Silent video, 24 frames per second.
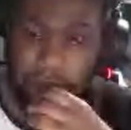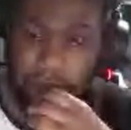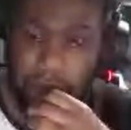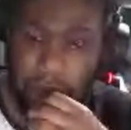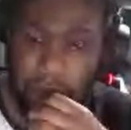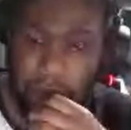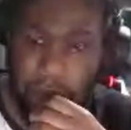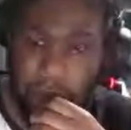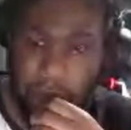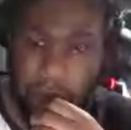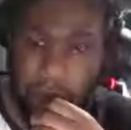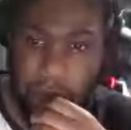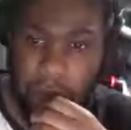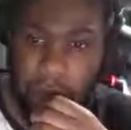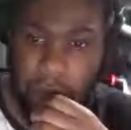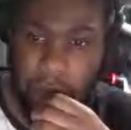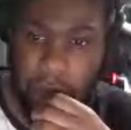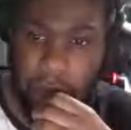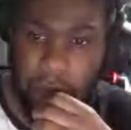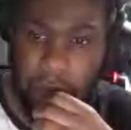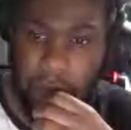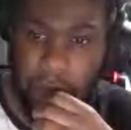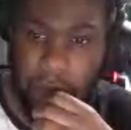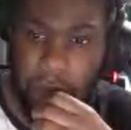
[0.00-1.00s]
how they
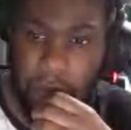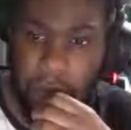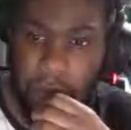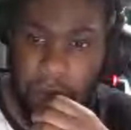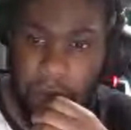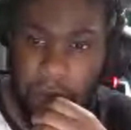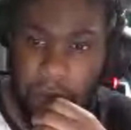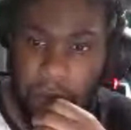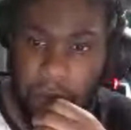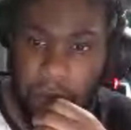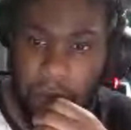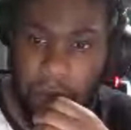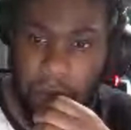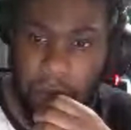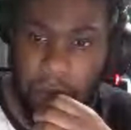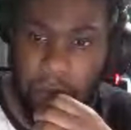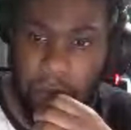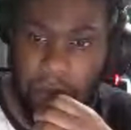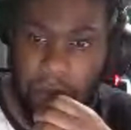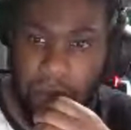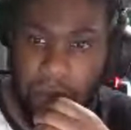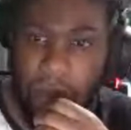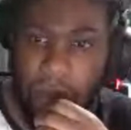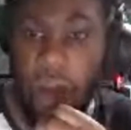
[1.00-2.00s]
attack. I
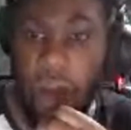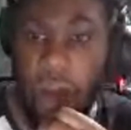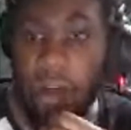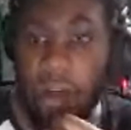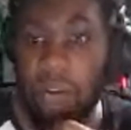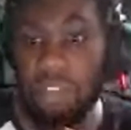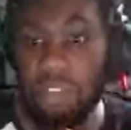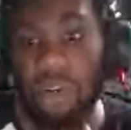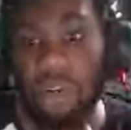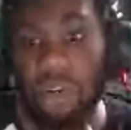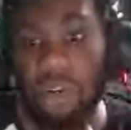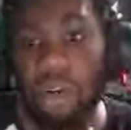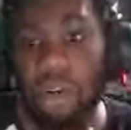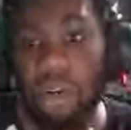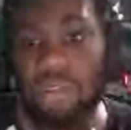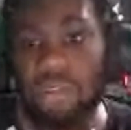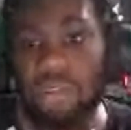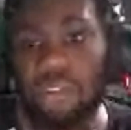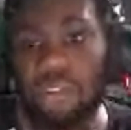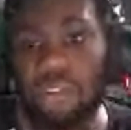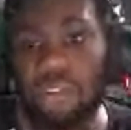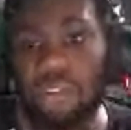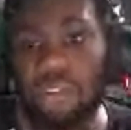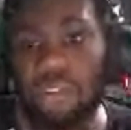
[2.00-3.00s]
feel they'll. Oh,
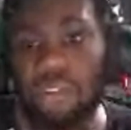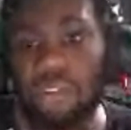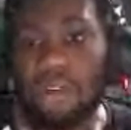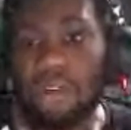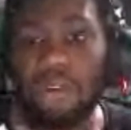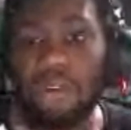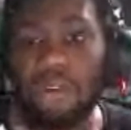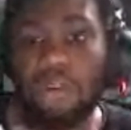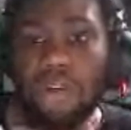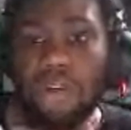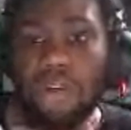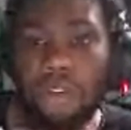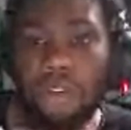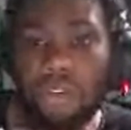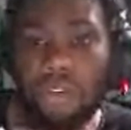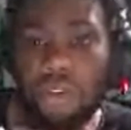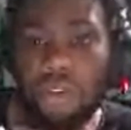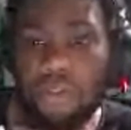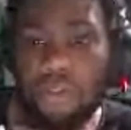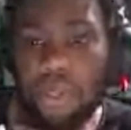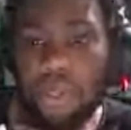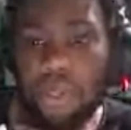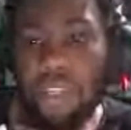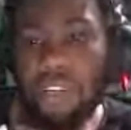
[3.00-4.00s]
so who would
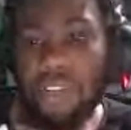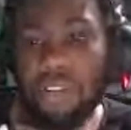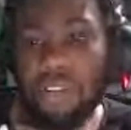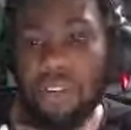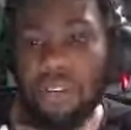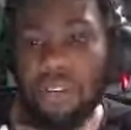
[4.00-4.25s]
you?